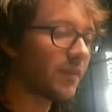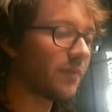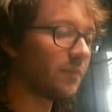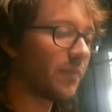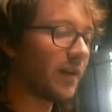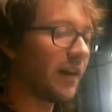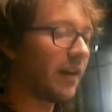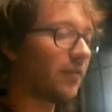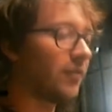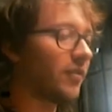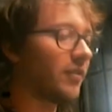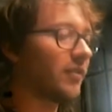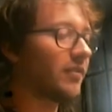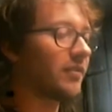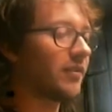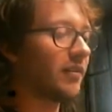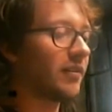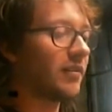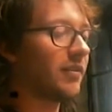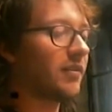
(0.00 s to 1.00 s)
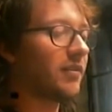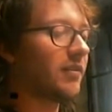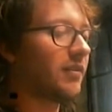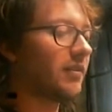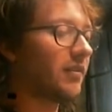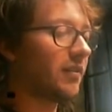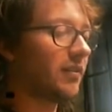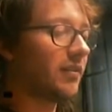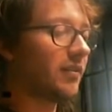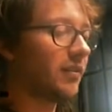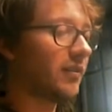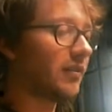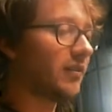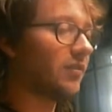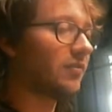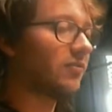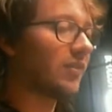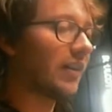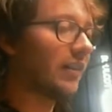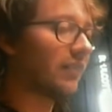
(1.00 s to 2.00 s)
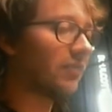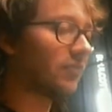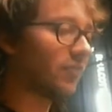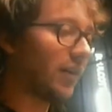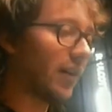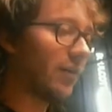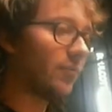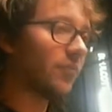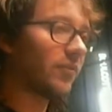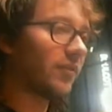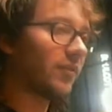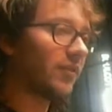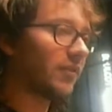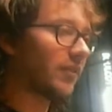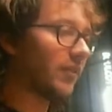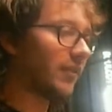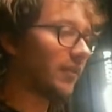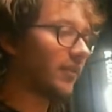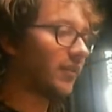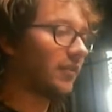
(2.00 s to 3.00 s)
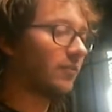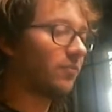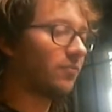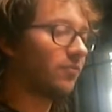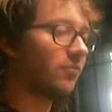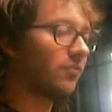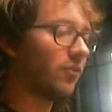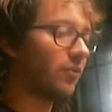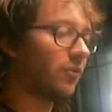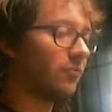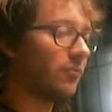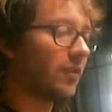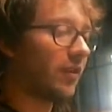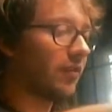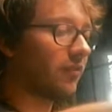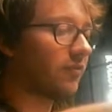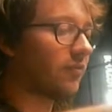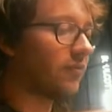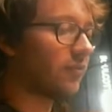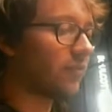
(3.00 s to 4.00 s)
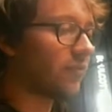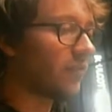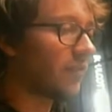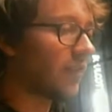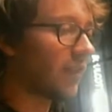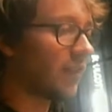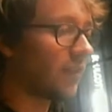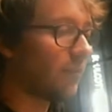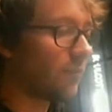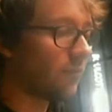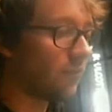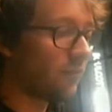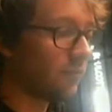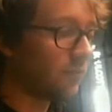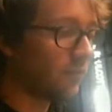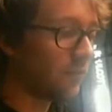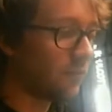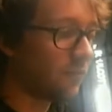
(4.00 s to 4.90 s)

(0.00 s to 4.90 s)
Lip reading: power the transcribe with this Pro Micro cable,